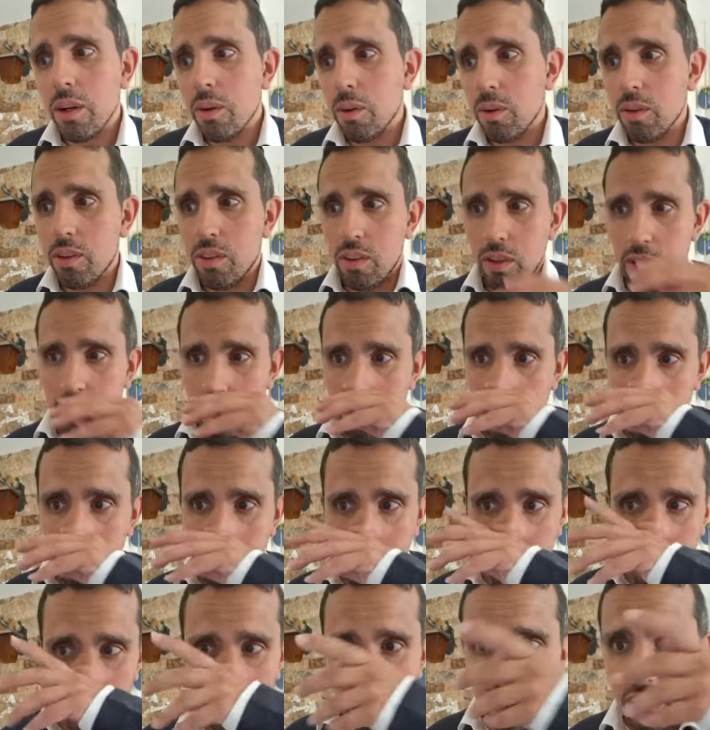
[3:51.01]
also
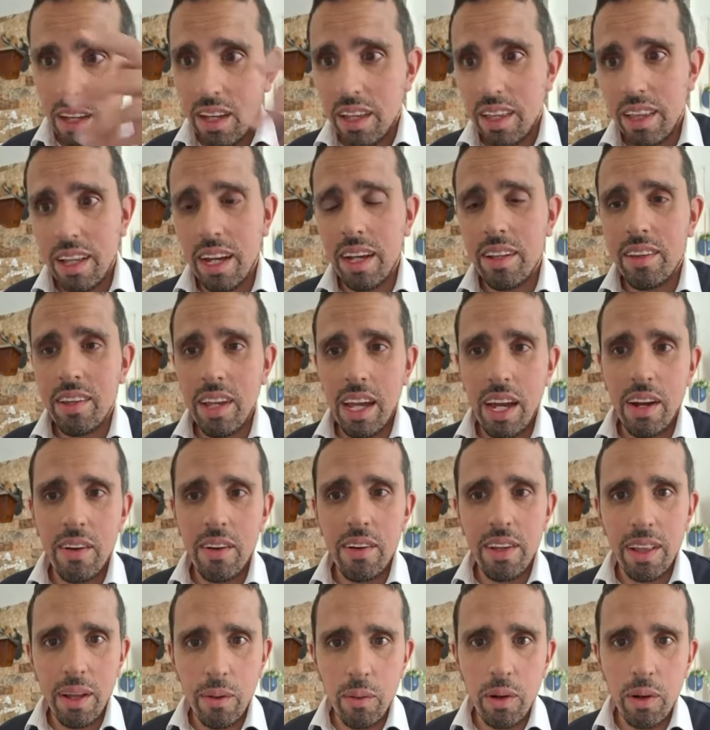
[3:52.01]
inside that area.